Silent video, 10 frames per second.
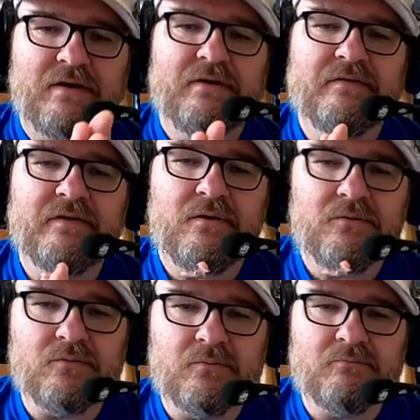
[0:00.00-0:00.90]

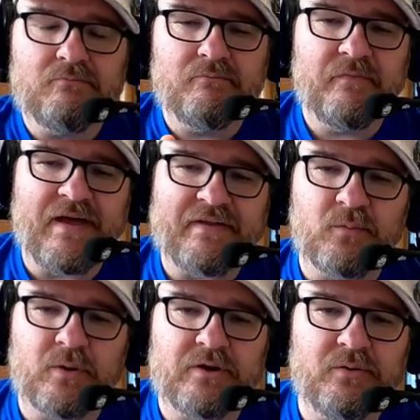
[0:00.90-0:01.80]
So that's
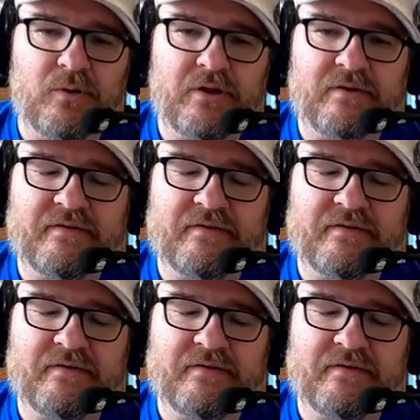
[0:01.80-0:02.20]
where you want to